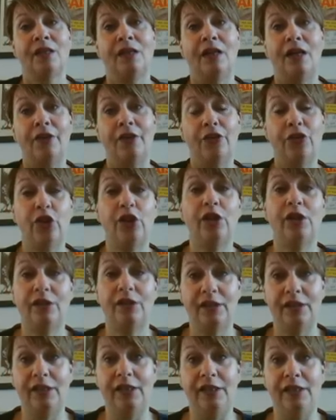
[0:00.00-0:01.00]
And
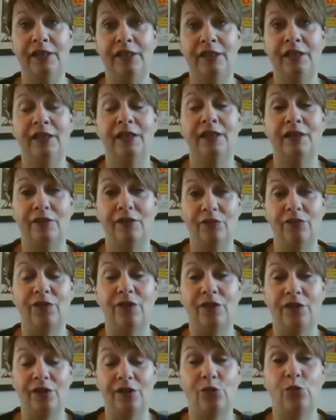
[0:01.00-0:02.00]
thirdly,
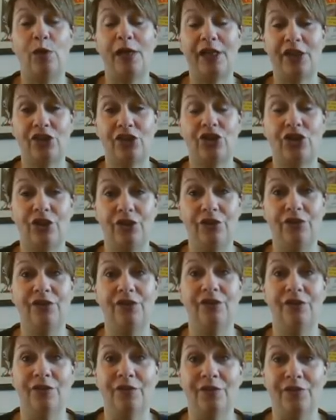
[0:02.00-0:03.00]
the
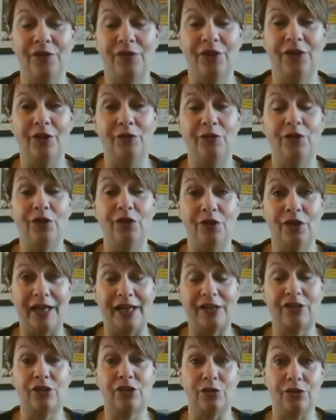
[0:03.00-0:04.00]
question, you know, that you can
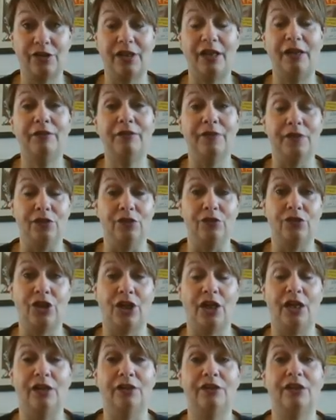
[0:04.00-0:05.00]
ask yourself and your
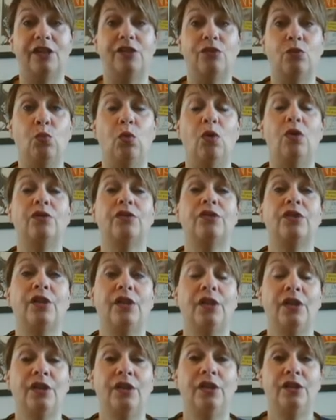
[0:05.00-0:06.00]
child is, what
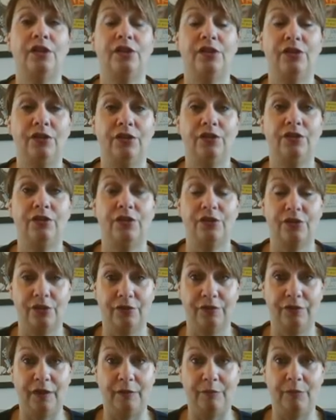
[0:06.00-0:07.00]
does the
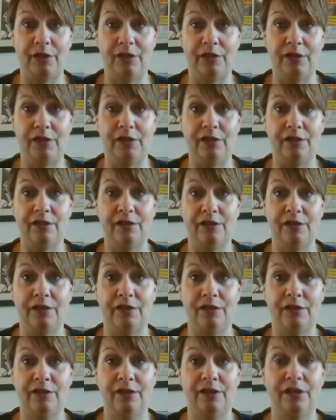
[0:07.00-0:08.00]
family need?
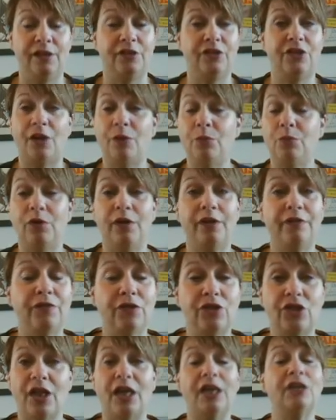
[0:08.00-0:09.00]
And don't worry if
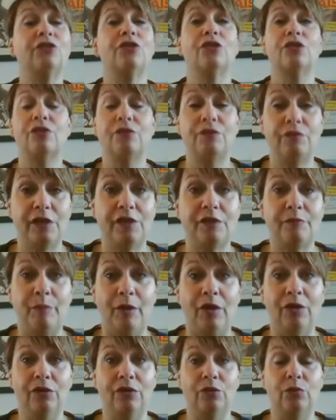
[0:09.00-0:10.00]
your child doesn't
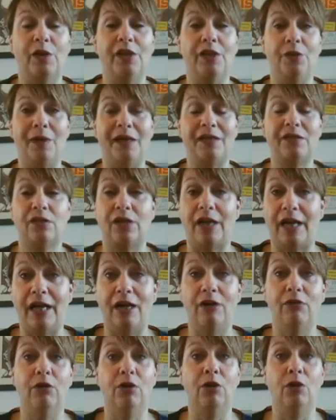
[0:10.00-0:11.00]
respond when you ask the
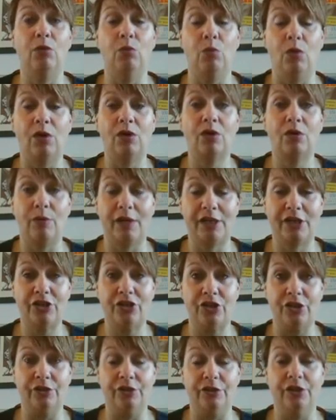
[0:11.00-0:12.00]
how or what
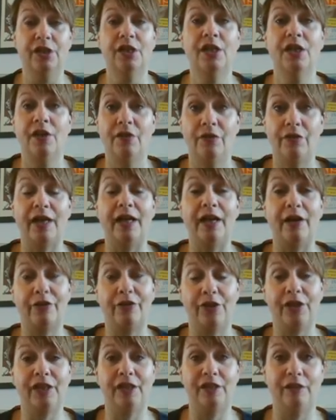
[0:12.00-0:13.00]
question. They are
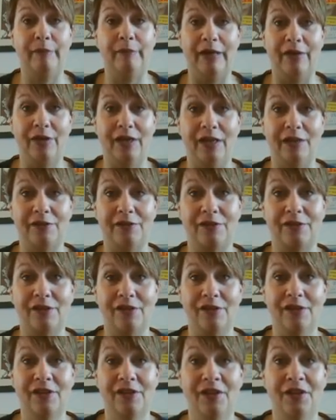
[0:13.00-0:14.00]
thinking about the
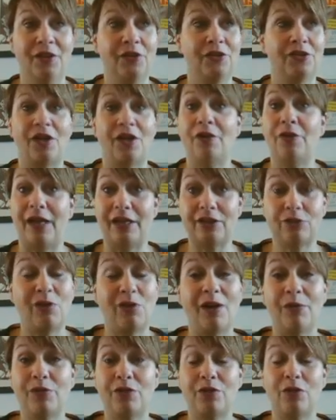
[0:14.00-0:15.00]
answer. So that's
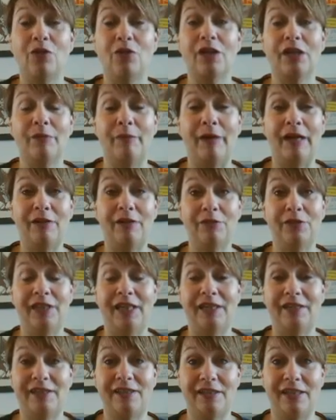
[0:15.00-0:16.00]
what I was talking about
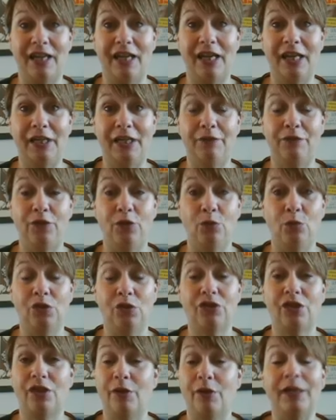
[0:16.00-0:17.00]
yesterday. If you
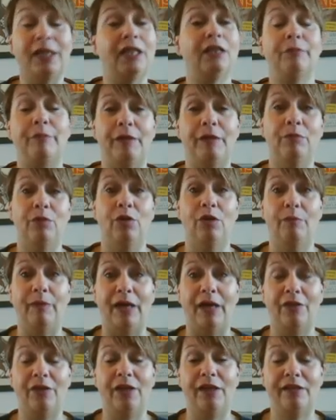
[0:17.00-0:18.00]
want to know a little bit more
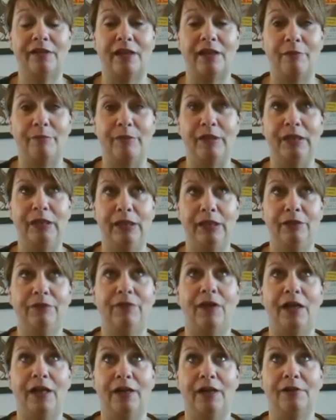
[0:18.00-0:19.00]
about this, I
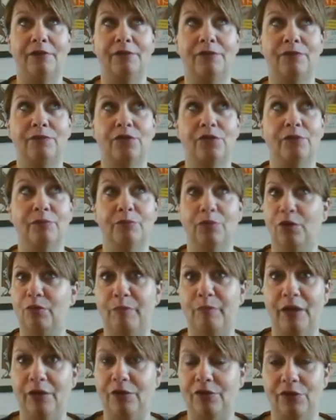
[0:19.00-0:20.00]
believe I have some
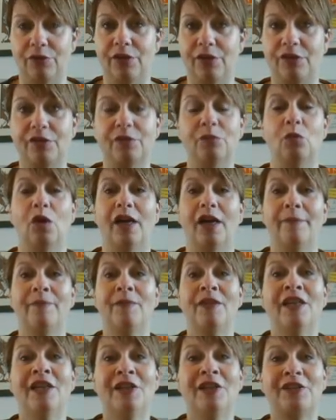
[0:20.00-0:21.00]
blog posts on it somewhere.
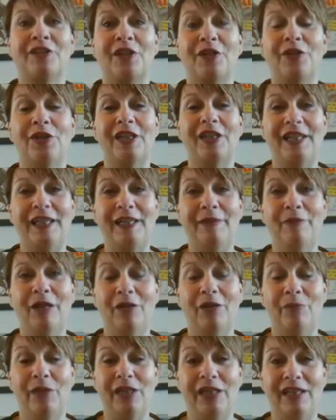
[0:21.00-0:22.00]
So you can
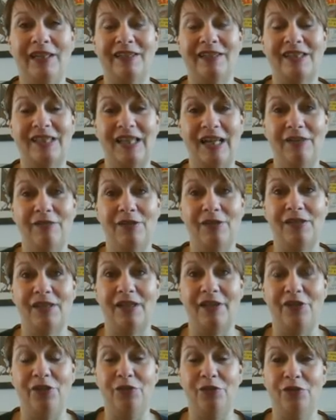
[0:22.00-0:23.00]
email me,
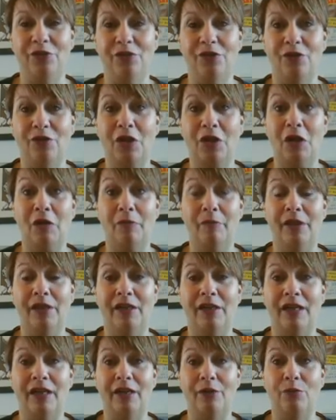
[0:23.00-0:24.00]
sarah@sarahnewton.com,
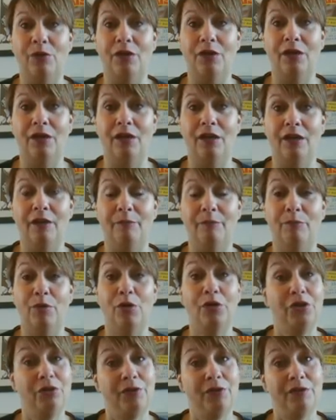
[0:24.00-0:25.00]
and I will
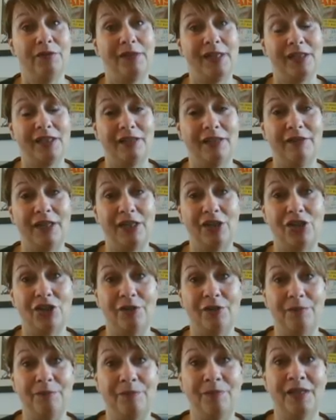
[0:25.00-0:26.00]
put you in the right
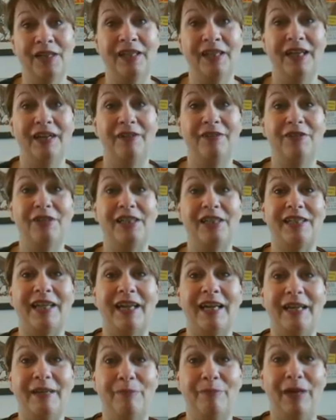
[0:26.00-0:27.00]
direction. Have a great
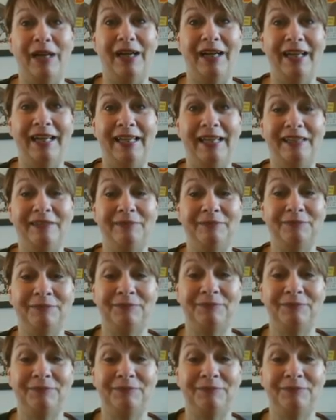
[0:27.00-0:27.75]
day. Bye.